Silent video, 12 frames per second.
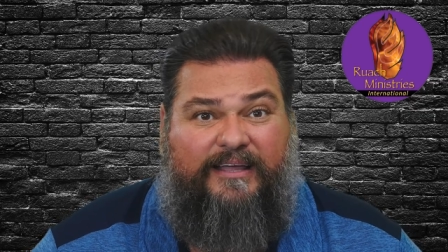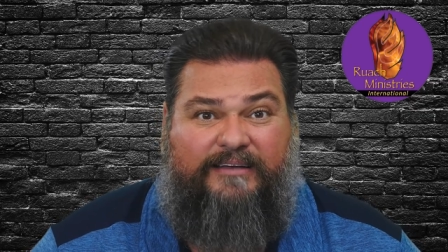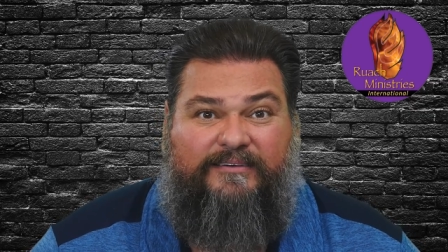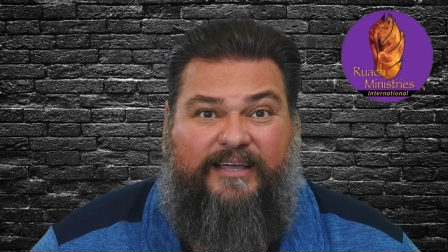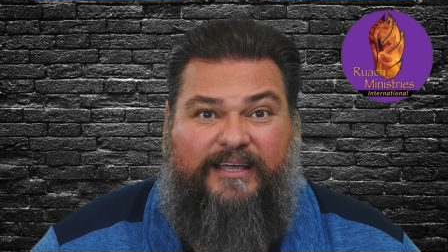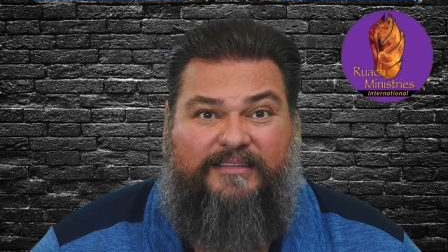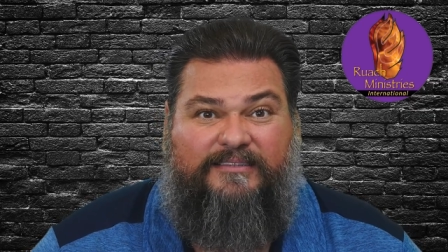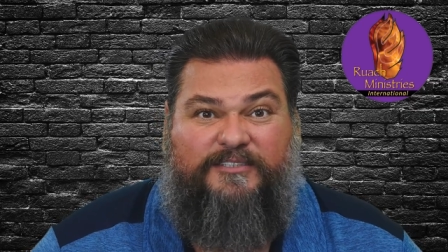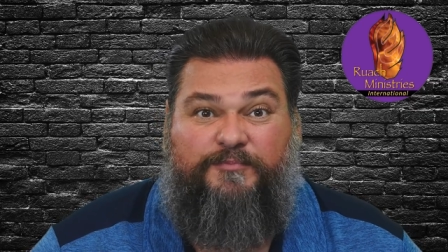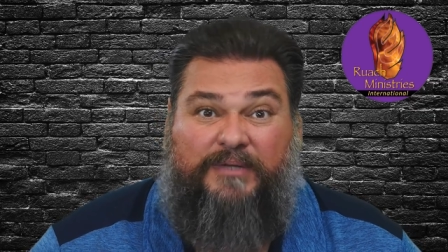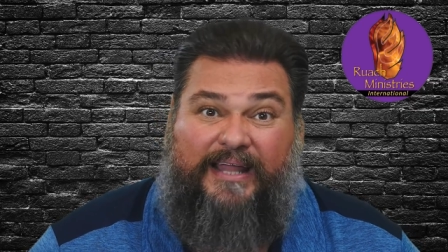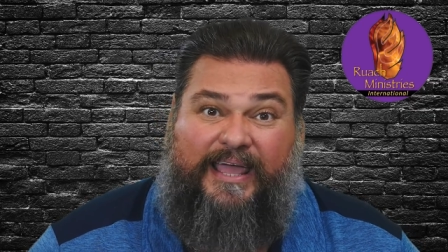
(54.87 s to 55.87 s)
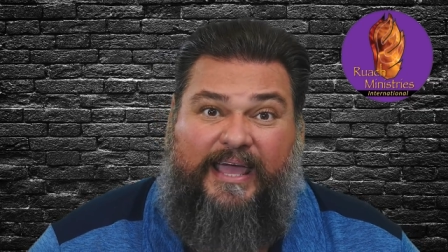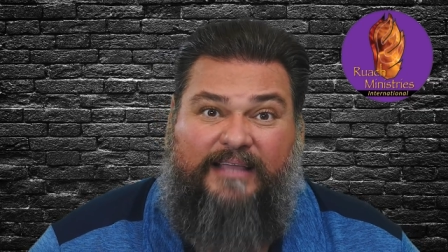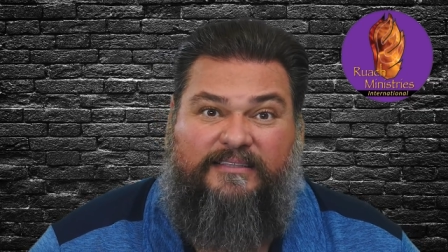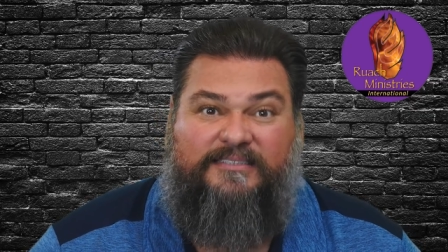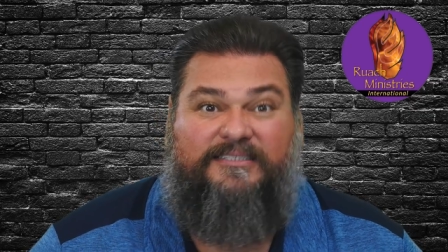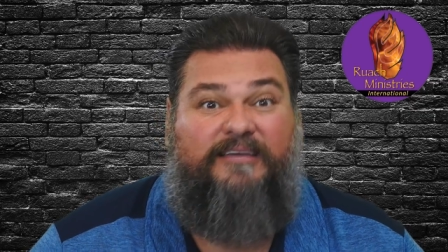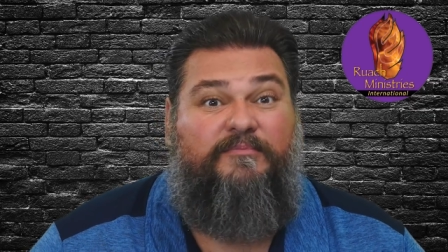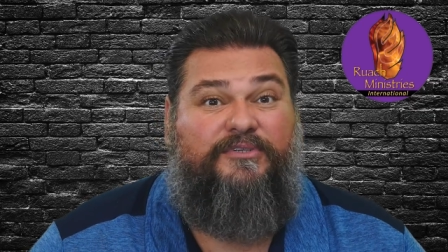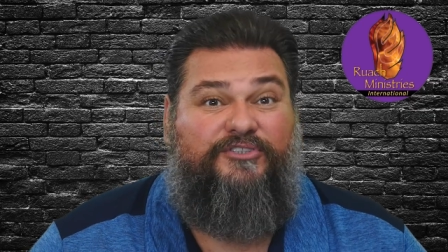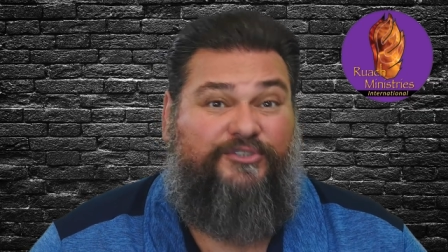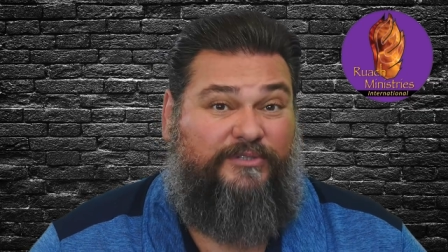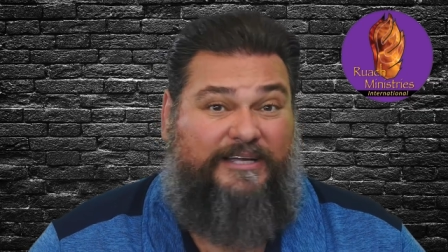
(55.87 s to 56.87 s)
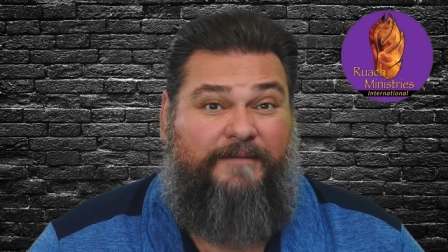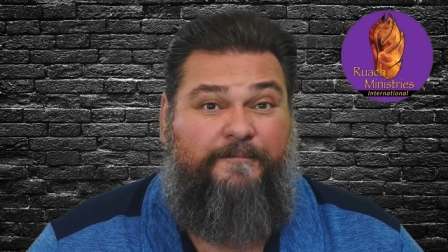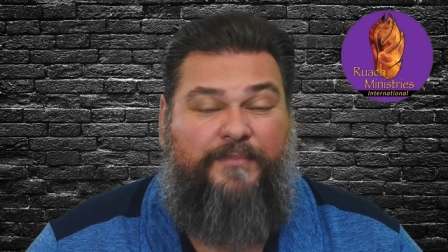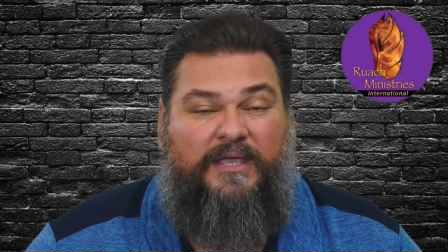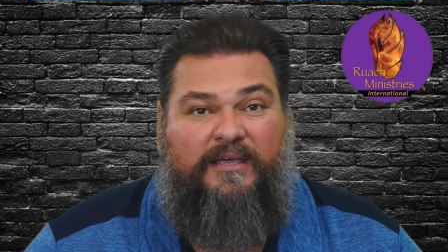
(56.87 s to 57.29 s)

And, and this plan, this imagery,